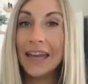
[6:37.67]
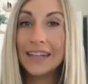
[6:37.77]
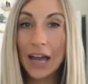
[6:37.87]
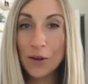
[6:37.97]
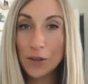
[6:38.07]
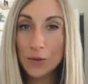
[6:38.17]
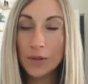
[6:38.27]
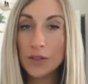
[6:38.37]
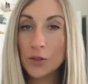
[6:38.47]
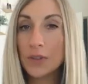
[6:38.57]
And how you
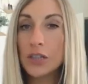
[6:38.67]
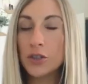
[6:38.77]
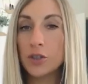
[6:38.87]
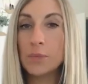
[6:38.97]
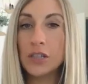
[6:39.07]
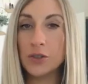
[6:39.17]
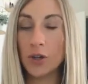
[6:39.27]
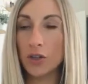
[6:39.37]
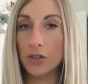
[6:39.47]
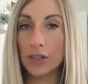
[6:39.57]
do this really should be
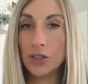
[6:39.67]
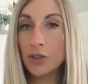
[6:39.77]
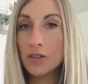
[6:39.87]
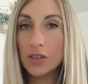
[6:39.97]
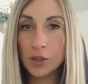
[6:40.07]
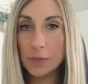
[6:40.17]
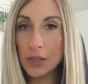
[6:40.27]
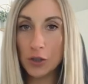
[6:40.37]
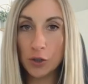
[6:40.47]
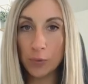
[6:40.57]
structured. It shouldn't just
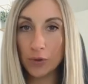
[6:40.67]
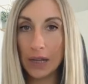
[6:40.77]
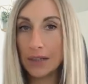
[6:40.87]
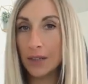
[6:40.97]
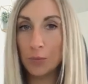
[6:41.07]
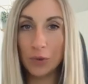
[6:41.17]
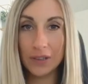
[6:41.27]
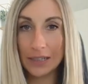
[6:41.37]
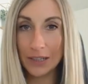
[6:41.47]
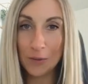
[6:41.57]
be super random,
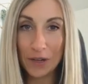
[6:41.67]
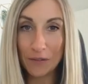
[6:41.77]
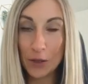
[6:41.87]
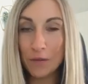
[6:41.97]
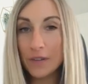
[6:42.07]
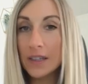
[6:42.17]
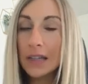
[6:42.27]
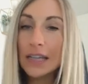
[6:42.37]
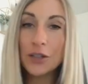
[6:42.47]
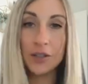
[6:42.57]
willy nilly, whatever you feel
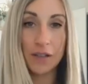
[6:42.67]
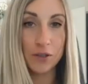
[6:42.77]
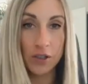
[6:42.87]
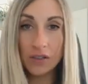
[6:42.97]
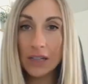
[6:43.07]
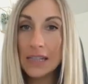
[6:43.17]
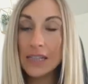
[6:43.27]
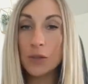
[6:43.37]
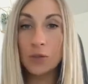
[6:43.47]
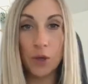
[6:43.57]
like. You should have certain days
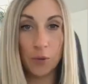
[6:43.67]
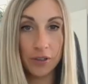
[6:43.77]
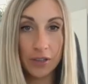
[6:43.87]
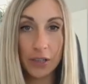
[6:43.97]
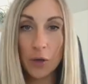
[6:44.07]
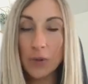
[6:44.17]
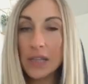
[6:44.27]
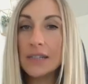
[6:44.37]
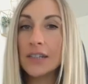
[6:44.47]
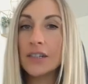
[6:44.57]
that you know you're gonna go
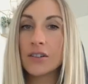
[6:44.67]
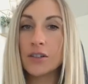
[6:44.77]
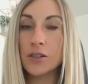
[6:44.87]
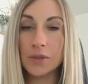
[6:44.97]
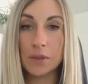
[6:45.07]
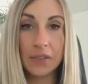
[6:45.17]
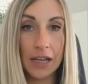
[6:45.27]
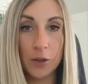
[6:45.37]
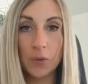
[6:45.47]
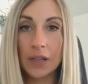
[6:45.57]
easier, do some
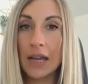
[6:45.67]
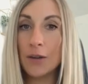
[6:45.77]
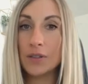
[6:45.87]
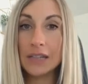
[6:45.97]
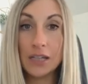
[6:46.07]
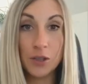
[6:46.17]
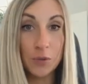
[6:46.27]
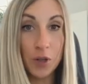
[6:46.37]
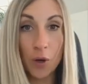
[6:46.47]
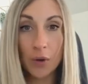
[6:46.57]
lighter workouts, days you
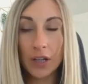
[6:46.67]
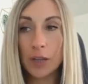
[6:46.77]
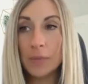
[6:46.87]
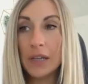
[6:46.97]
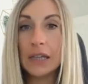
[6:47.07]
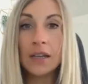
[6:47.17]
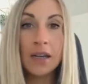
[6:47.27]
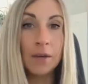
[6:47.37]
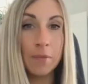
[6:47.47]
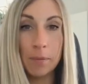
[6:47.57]
know are gonna be
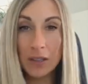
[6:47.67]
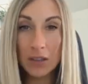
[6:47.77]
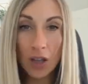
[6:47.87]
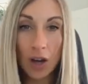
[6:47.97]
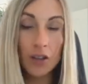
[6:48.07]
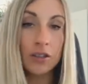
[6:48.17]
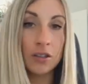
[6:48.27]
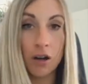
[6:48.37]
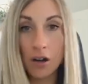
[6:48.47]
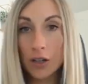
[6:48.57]
maybe
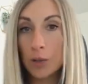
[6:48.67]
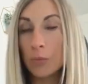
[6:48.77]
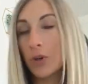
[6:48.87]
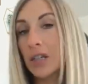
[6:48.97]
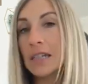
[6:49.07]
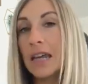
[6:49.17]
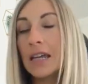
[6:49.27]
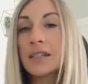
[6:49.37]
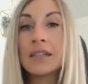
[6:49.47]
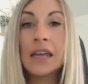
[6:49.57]
longer, harder, more
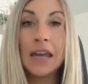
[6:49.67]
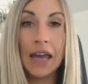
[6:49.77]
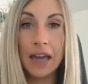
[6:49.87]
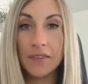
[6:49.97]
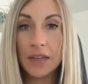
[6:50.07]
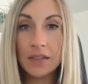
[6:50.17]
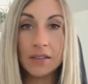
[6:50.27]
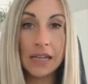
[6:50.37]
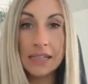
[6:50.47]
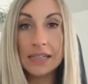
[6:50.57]
intense, and then
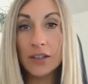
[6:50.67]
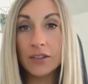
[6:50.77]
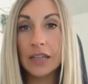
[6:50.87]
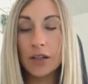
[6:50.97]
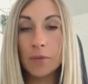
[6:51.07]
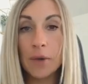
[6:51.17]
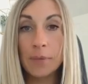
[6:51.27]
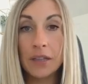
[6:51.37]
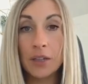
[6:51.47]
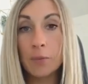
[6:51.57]
days here and there that might
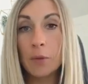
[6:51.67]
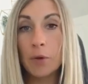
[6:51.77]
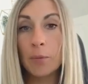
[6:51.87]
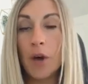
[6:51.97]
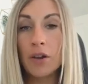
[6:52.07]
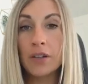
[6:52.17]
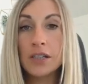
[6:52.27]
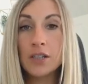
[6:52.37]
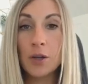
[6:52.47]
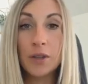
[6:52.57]
be a little bit more
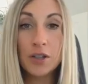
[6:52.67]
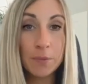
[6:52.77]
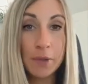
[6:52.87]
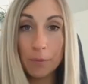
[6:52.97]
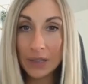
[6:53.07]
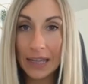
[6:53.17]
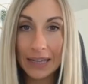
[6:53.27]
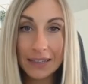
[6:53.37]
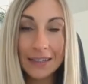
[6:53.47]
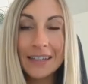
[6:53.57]
moderate. So there should be a
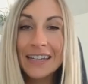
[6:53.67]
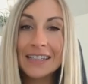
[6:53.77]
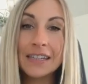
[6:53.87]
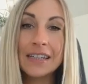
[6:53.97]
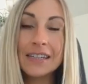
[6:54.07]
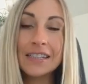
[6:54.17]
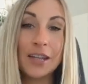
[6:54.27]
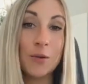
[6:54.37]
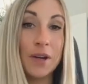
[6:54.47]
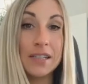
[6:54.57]
plan to this,
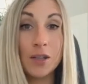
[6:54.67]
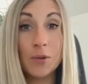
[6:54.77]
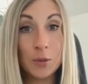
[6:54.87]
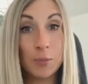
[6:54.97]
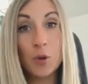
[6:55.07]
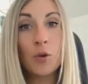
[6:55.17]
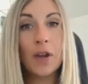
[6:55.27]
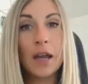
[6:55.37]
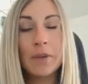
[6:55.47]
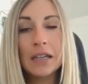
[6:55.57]
otherwise known as
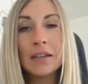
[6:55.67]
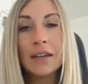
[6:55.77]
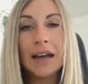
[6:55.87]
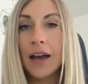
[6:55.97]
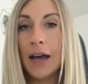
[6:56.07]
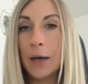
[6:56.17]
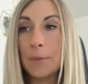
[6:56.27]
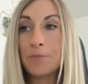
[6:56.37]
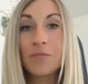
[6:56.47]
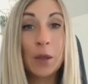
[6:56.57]
programming.
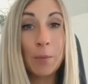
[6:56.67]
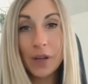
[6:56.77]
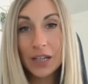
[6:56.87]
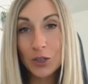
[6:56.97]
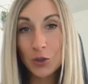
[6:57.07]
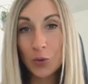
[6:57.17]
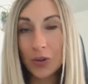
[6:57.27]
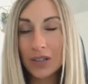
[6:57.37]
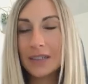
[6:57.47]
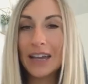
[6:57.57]
Um, but in
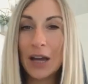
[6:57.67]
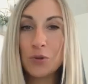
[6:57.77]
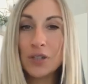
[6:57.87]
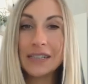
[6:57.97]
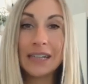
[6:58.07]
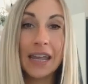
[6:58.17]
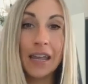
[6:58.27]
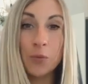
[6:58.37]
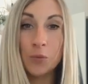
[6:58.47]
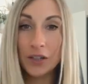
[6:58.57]
short, I would just
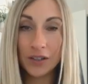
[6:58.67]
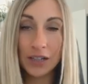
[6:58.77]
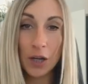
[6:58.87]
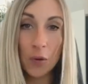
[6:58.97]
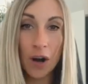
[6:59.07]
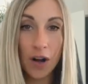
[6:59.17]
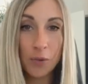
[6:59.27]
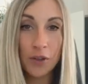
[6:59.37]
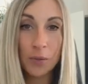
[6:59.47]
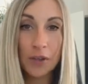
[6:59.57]
say when you're gonna go hard
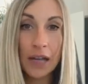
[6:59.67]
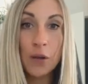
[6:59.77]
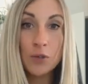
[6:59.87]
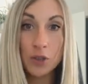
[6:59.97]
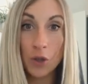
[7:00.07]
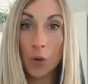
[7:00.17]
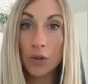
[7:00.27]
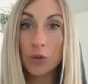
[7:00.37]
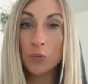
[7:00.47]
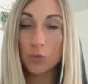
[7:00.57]
with your workouts,
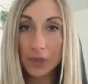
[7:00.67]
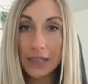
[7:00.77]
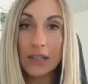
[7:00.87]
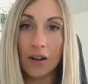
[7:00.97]
go really